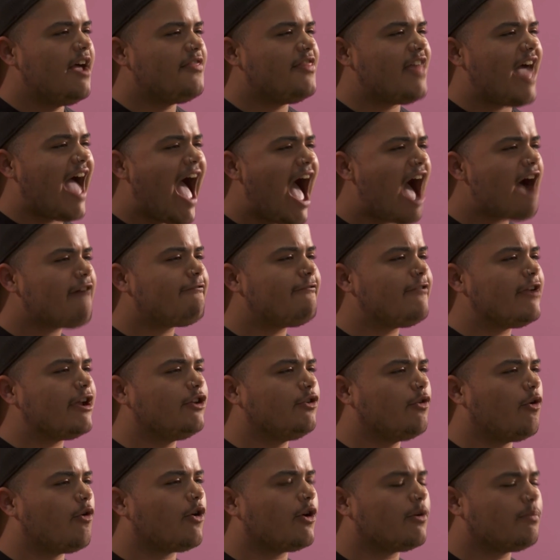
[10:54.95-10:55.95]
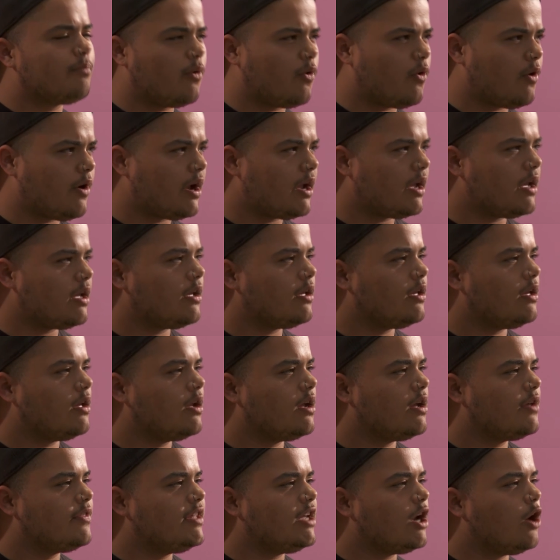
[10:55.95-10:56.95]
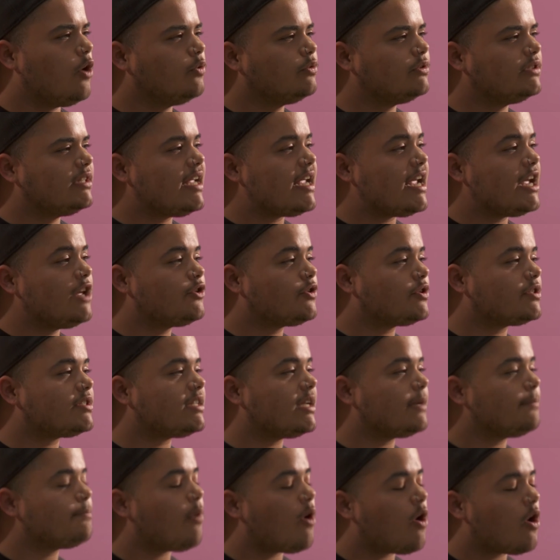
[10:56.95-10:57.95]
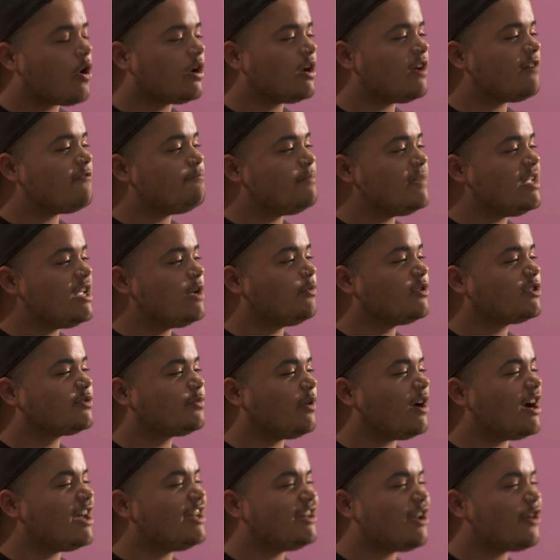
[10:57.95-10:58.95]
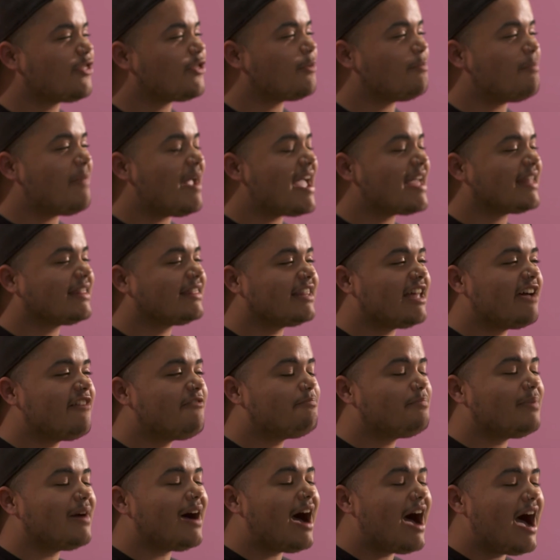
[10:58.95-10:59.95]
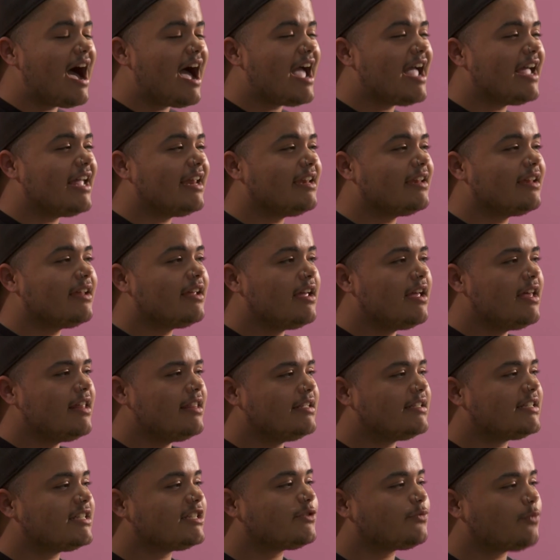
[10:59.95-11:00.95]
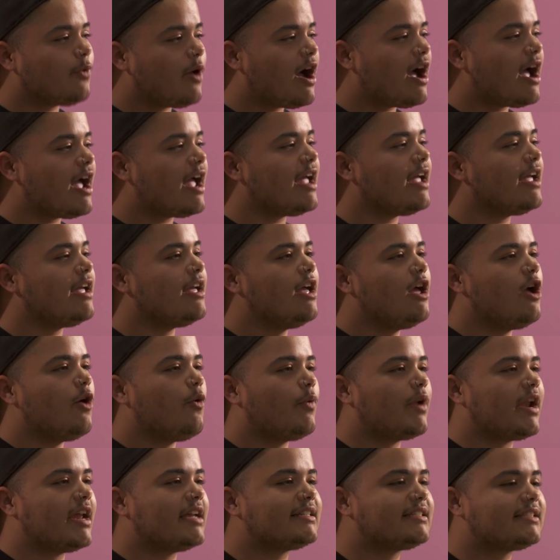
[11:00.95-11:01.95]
the half ignored boy. The only interesting part of me was what another man left behind. This is why, when I